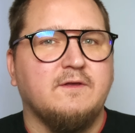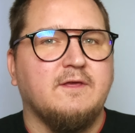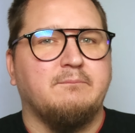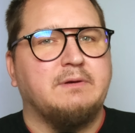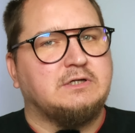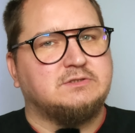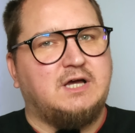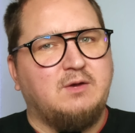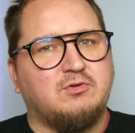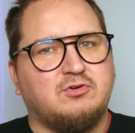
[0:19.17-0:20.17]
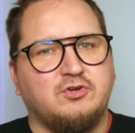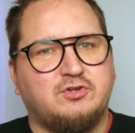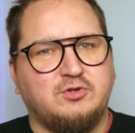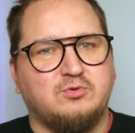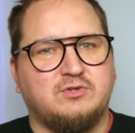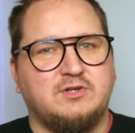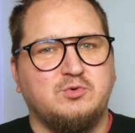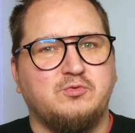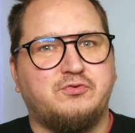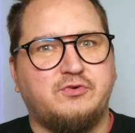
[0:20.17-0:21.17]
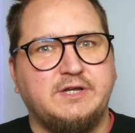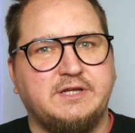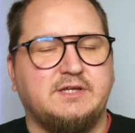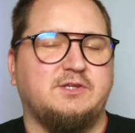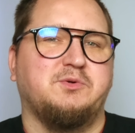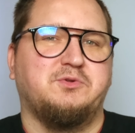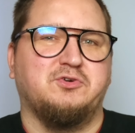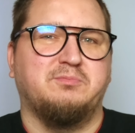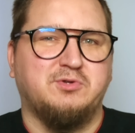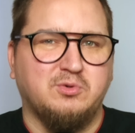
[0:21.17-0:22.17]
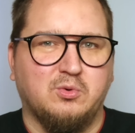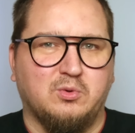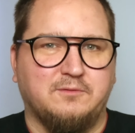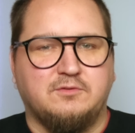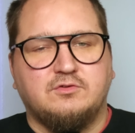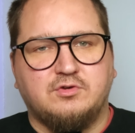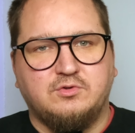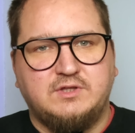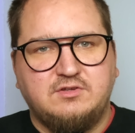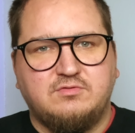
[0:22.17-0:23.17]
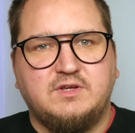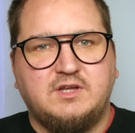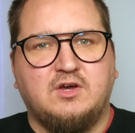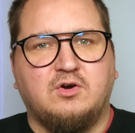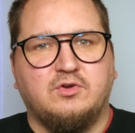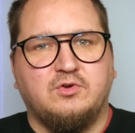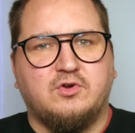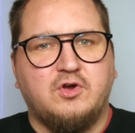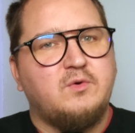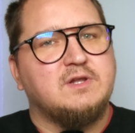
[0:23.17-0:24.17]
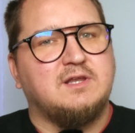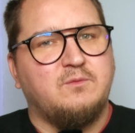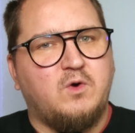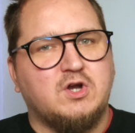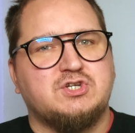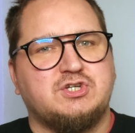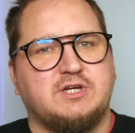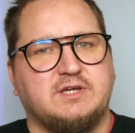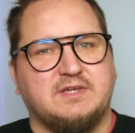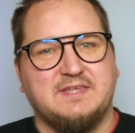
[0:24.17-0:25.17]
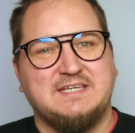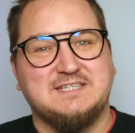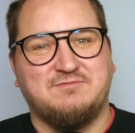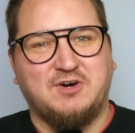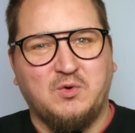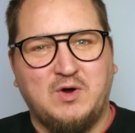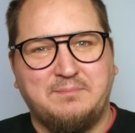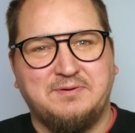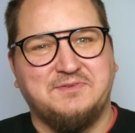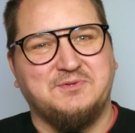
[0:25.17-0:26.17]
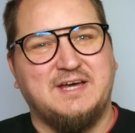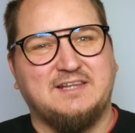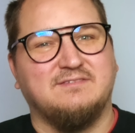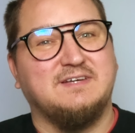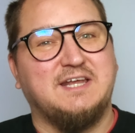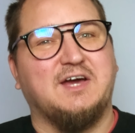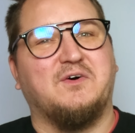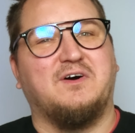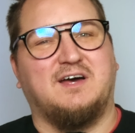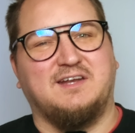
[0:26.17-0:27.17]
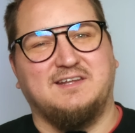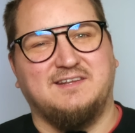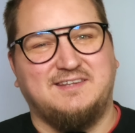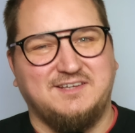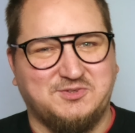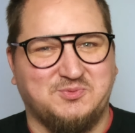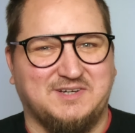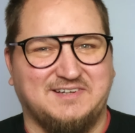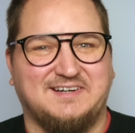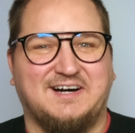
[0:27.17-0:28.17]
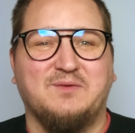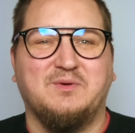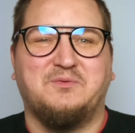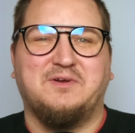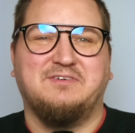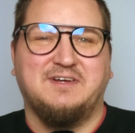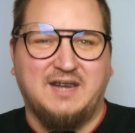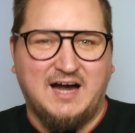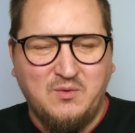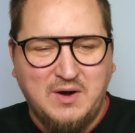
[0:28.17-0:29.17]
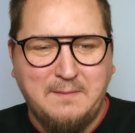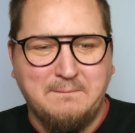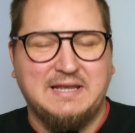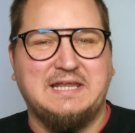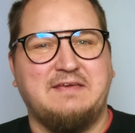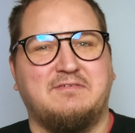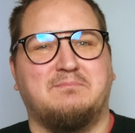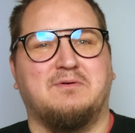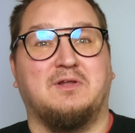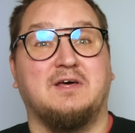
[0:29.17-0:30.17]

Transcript: because I was going to use the new free YouTube tool. So this video you're currently watching is a follow-up to that video, and in this one I will reveal how unbelievable